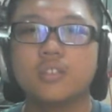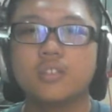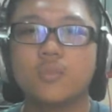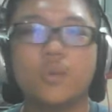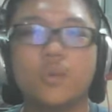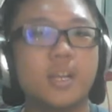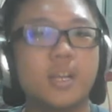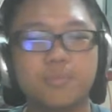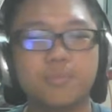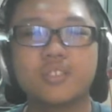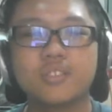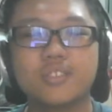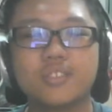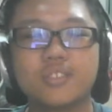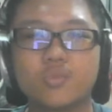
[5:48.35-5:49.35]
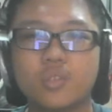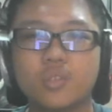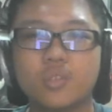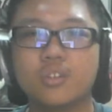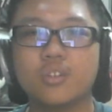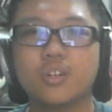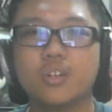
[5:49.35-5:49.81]
What happened to his
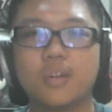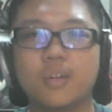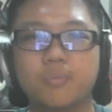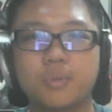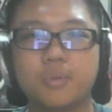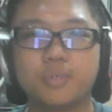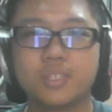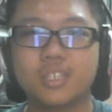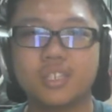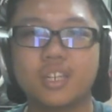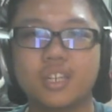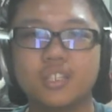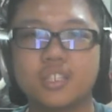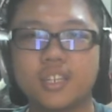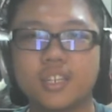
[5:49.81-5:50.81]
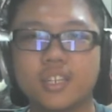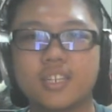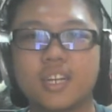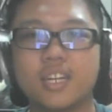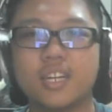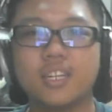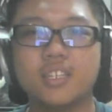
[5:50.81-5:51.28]
sword though? A lot of people are saying
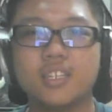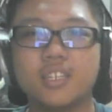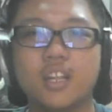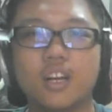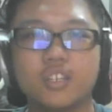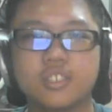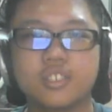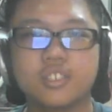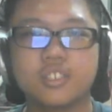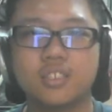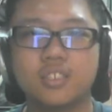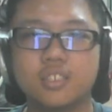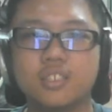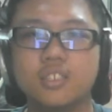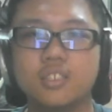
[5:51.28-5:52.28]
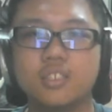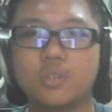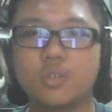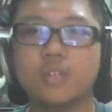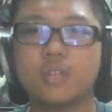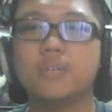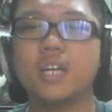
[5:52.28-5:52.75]
that he lost his
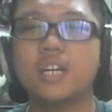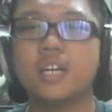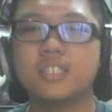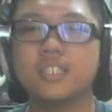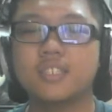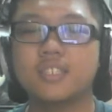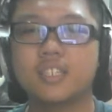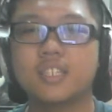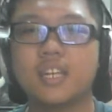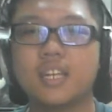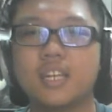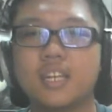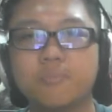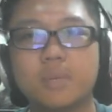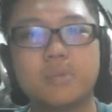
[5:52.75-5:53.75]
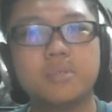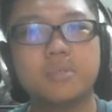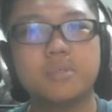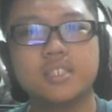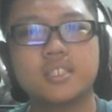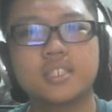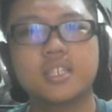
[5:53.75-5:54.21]
sword, but I just think that
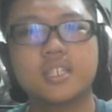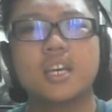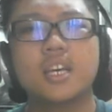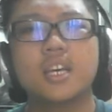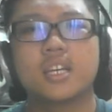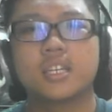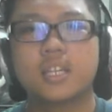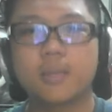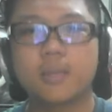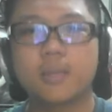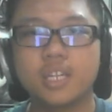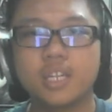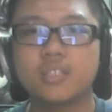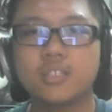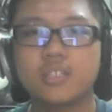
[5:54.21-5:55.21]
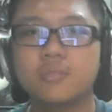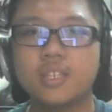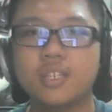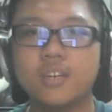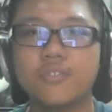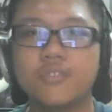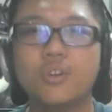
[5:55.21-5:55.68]
maybe he's keeping it to
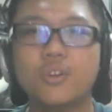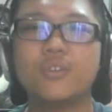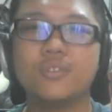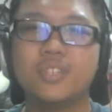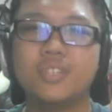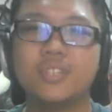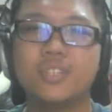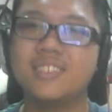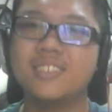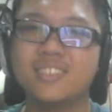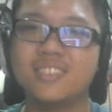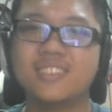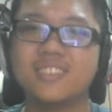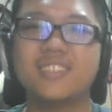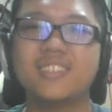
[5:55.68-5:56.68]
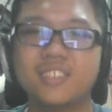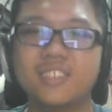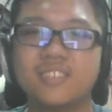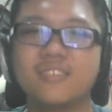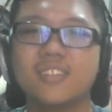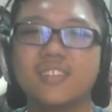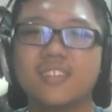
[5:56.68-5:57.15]
himself. Oh, that's
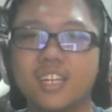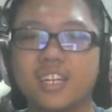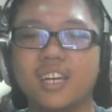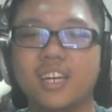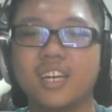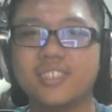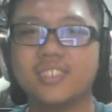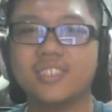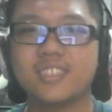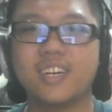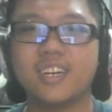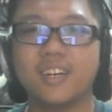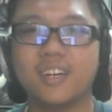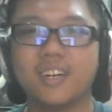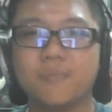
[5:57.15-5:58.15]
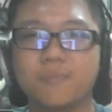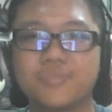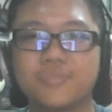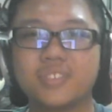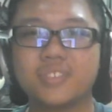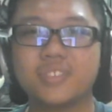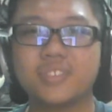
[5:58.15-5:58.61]
a really nice
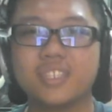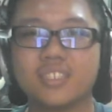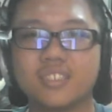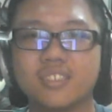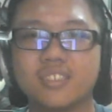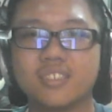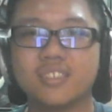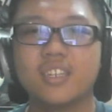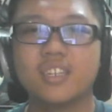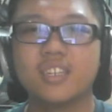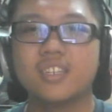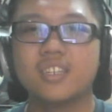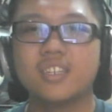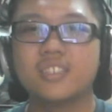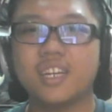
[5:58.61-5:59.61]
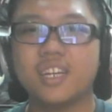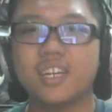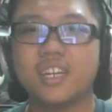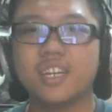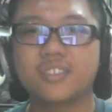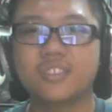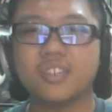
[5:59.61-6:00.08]
title
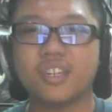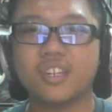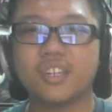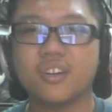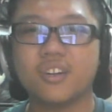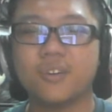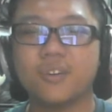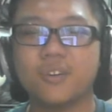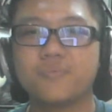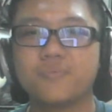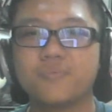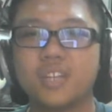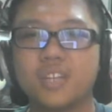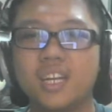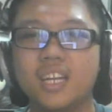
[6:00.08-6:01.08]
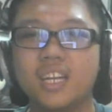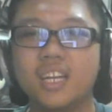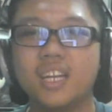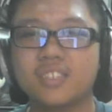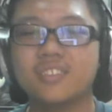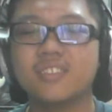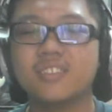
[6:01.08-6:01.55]
screen though. I like
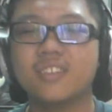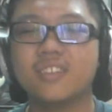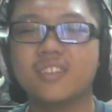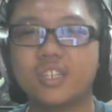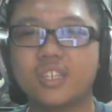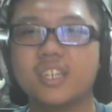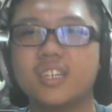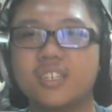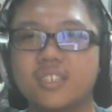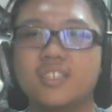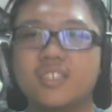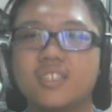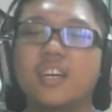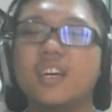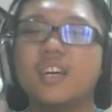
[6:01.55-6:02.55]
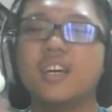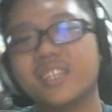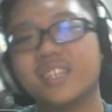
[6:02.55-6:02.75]
it. Okay, I